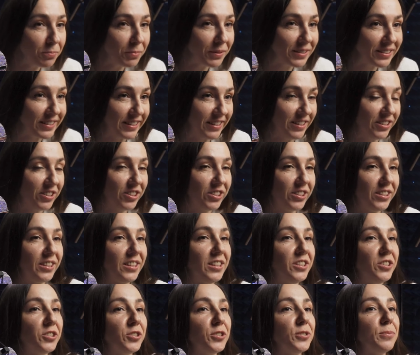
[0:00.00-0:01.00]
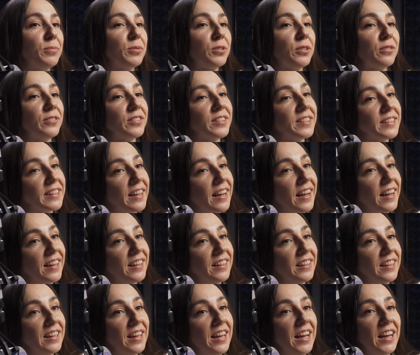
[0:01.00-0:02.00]
potential in terms of
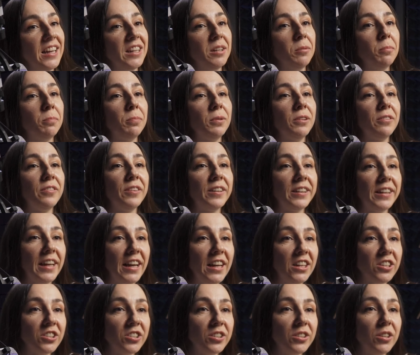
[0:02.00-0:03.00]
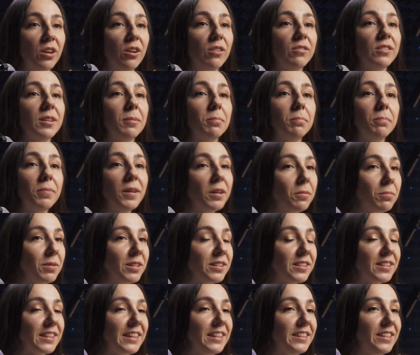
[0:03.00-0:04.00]
style and amplification of the
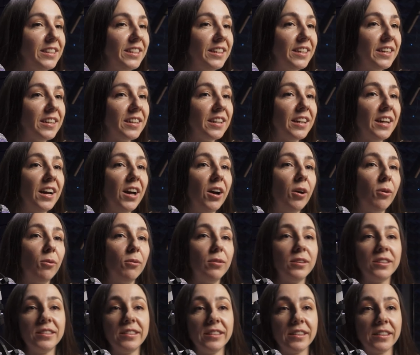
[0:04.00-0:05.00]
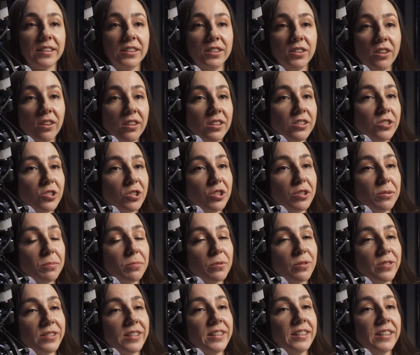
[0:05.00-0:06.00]
Pigments idea or technology
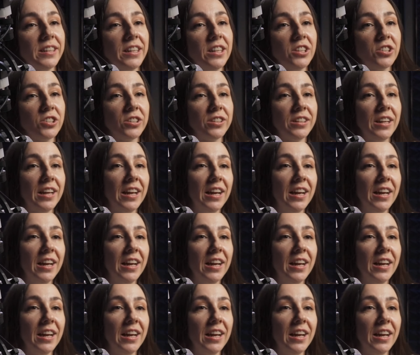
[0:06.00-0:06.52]
representation,